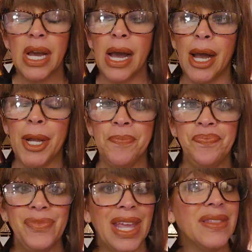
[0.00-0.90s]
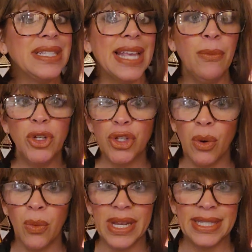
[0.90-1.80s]
And the same with
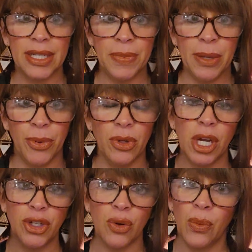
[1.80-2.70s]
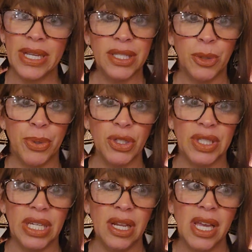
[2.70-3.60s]
short-waisted people. A short-waisted
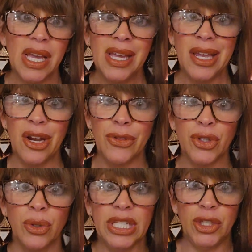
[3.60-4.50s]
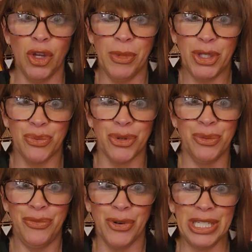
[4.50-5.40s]
person, there's only so much
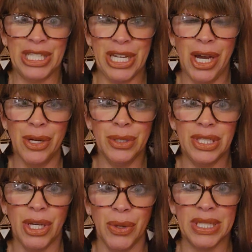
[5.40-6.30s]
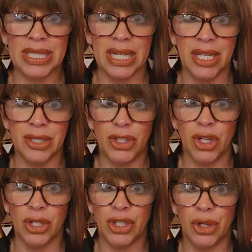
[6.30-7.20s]
room for it to go, so it's going to
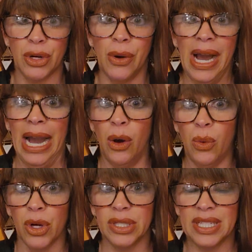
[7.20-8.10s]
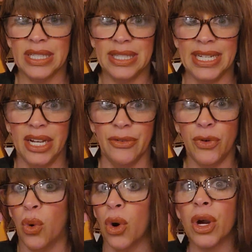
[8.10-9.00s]
start to grow outwards instead of,
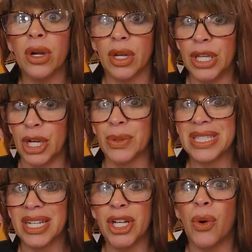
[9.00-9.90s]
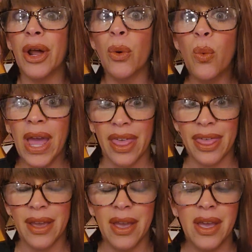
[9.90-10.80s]
it's going to go on a width.